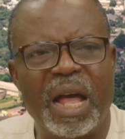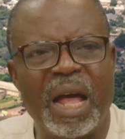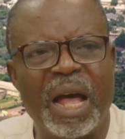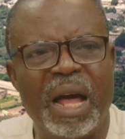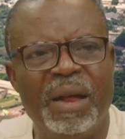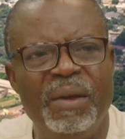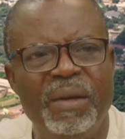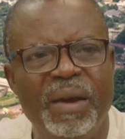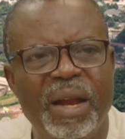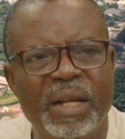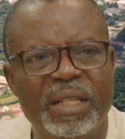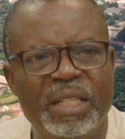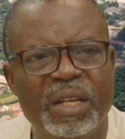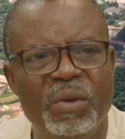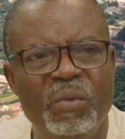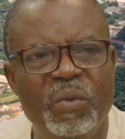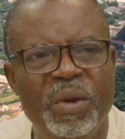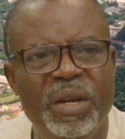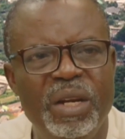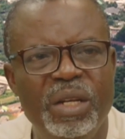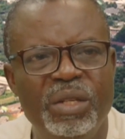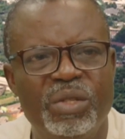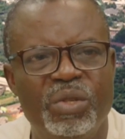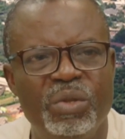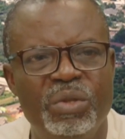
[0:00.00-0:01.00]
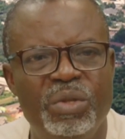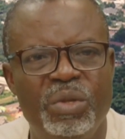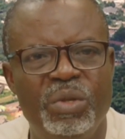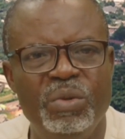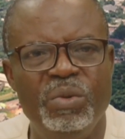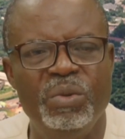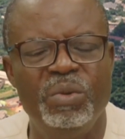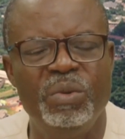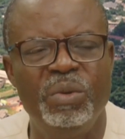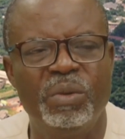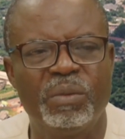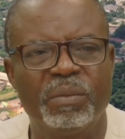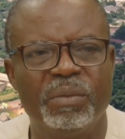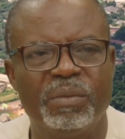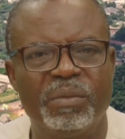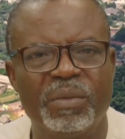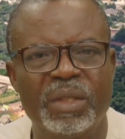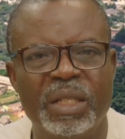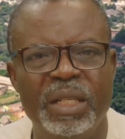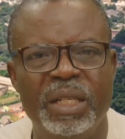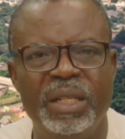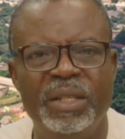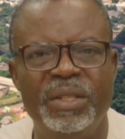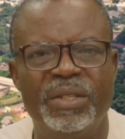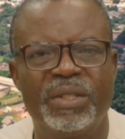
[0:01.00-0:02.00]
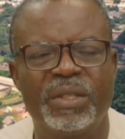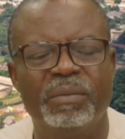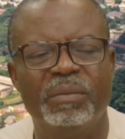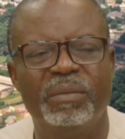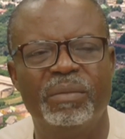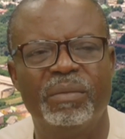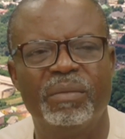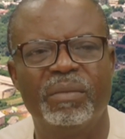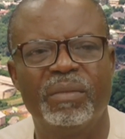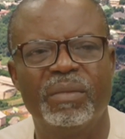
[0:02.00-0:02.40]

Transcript: Another thing we need to do is,